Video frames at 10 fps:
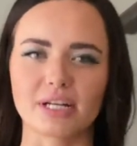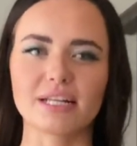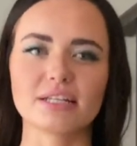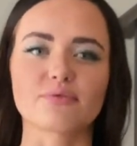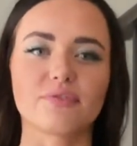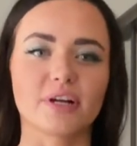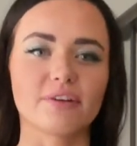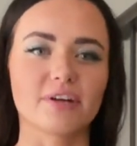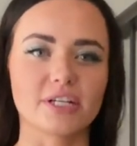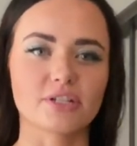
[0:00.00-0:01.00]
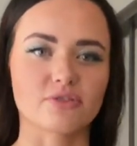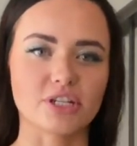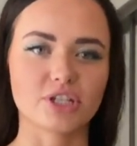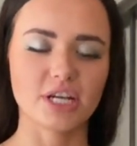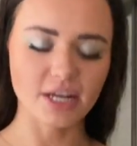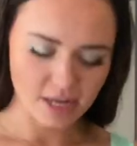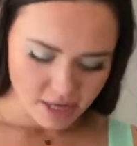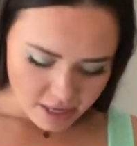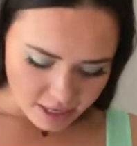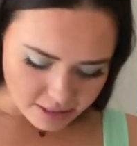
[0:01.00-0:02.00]
It is very, very stretchy.
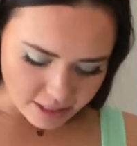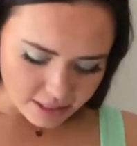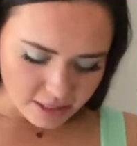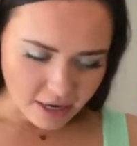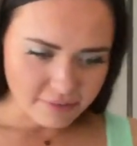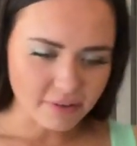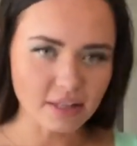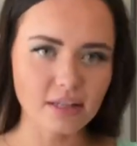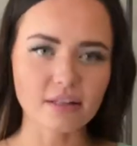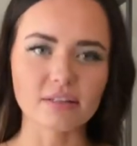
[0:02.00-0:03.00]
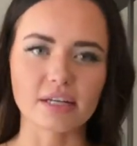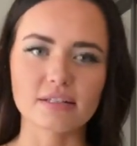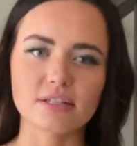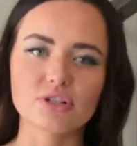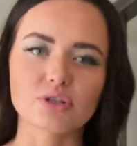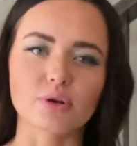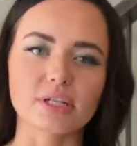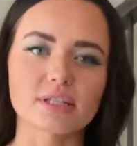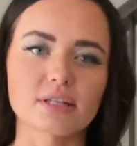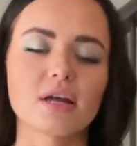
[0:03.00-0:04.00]
And then I find like the Legacy
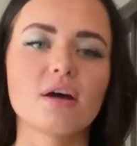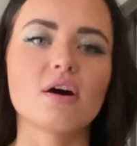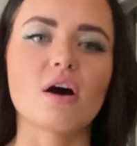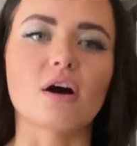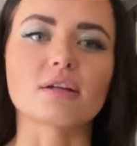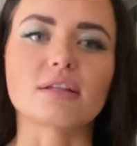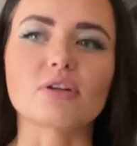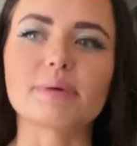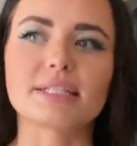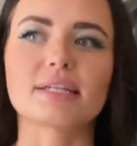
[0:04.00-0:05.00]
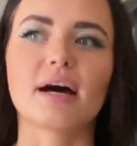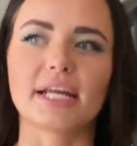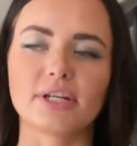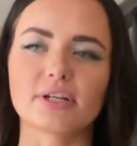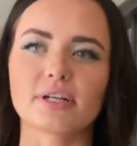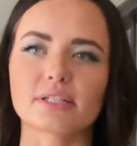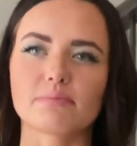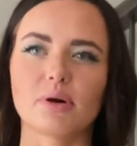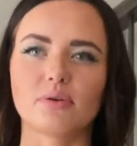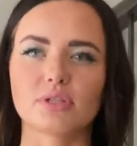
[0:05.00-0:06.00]
shorts are a little bit tighter as
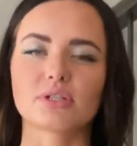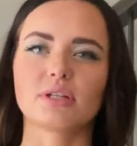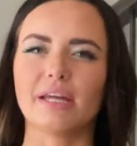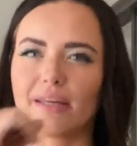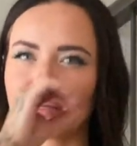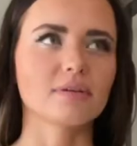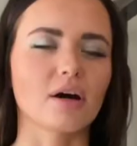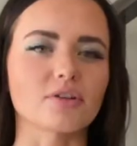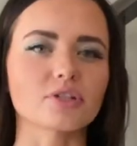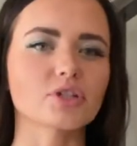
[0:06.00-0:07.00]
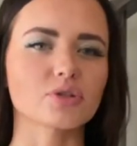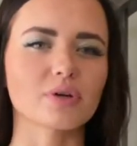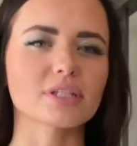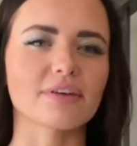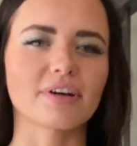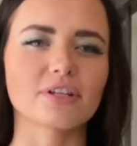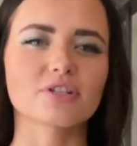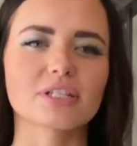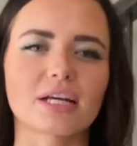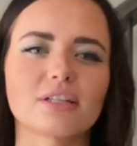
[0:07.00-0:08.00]
opposed to like other shorts. I find they're
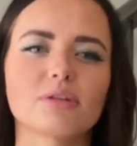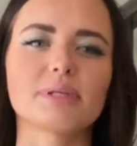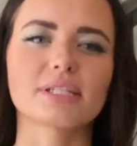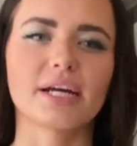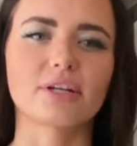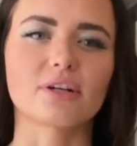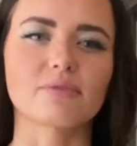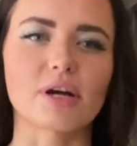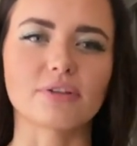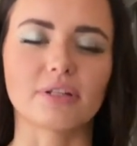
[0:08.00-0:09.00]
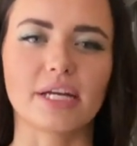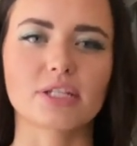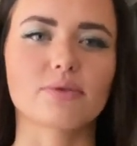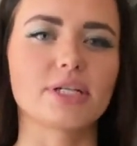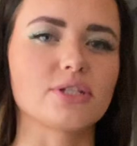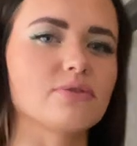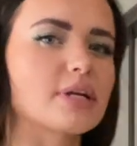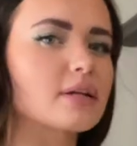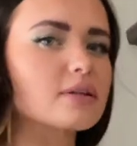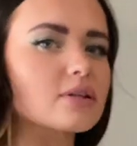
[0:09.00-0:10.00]
just like a little bit tighter around the leg. So I do
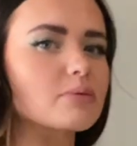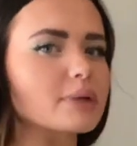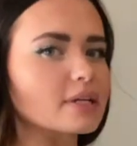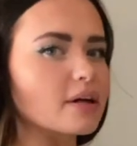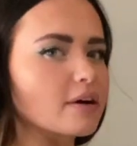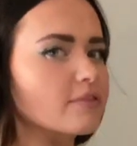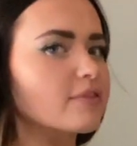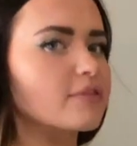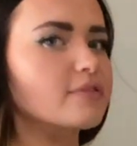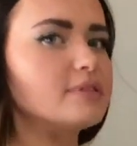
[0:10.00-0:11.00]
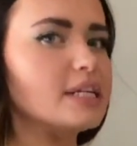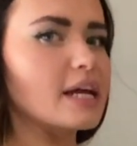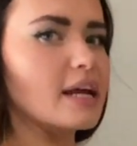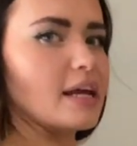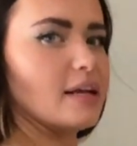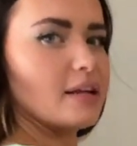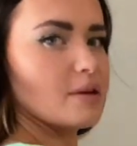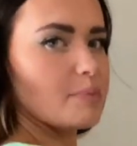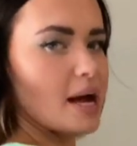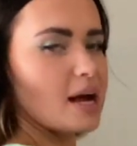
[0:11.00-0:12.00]
get a little bit of digging in in the
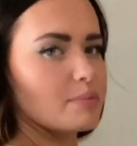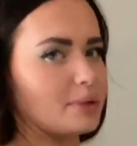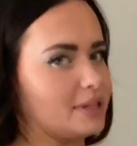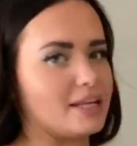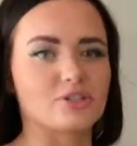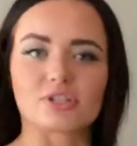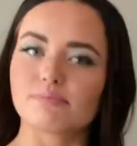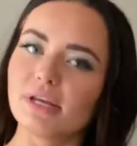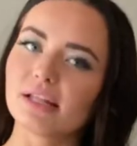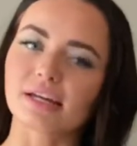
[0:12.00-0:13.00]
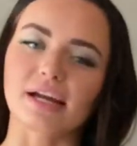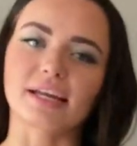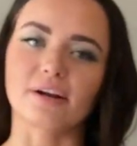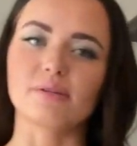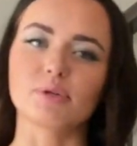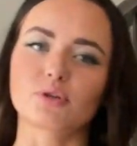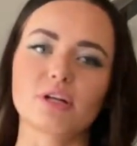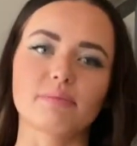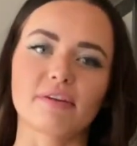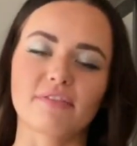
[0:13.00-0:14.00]
back, but that's just me. Like I carry majority
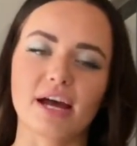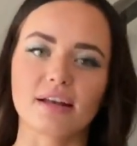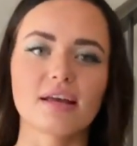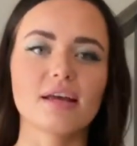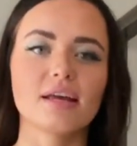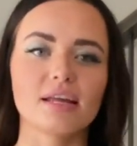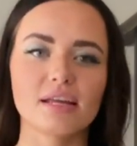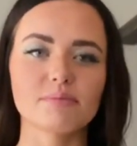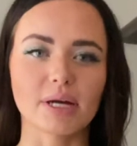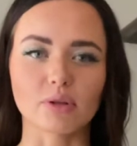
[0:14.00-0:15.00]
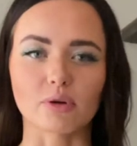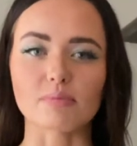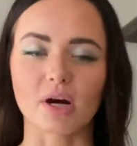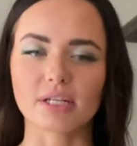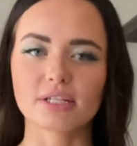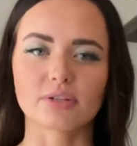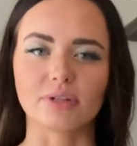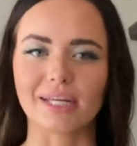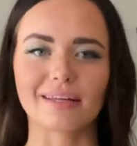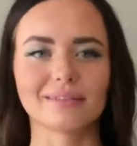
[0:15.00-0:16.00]
of my fat in my lower body. So
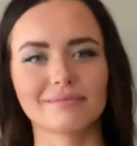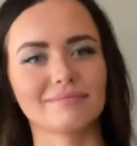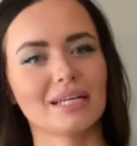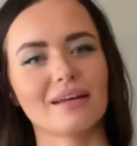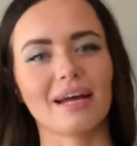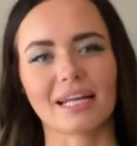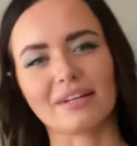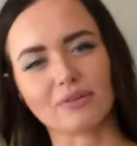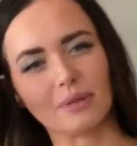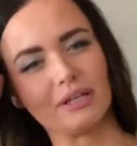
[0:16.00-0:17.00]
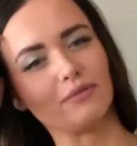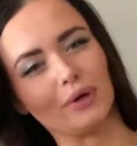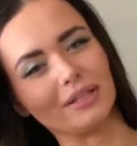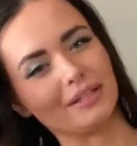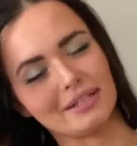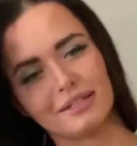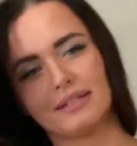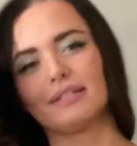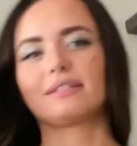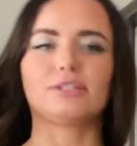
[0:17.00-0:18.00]
like I can never really avoid this
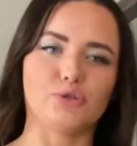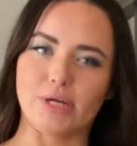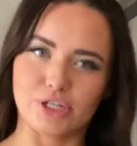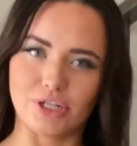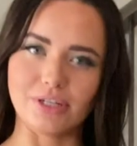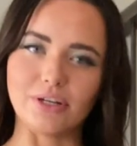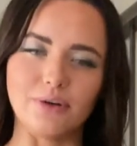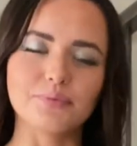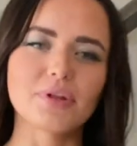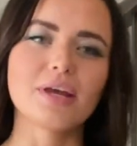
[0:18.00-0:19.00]
this situation, you know.